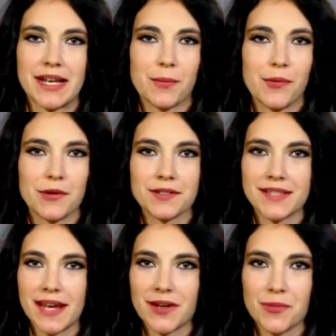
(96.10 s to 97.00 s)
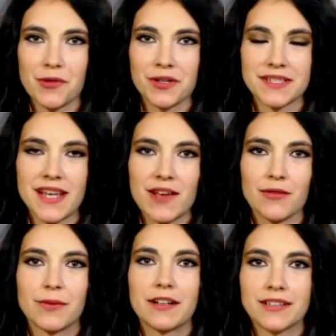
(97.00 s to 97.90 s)
at ports, airports,
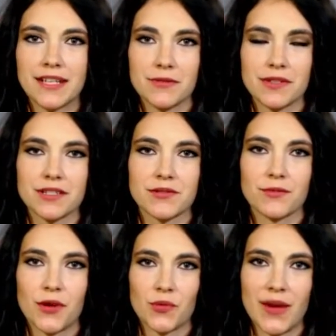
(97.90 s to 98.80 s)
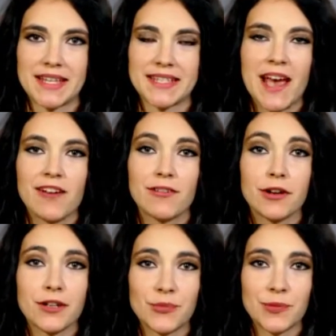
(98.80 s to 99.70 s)
rail networks, roadways.
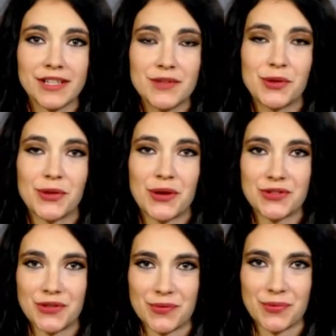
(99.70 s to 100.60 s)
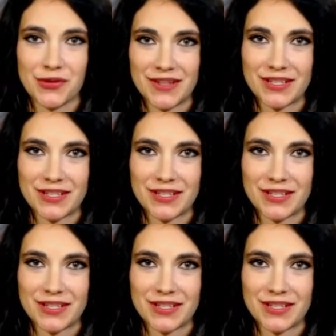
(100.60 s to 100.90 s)
$400 million will go to improving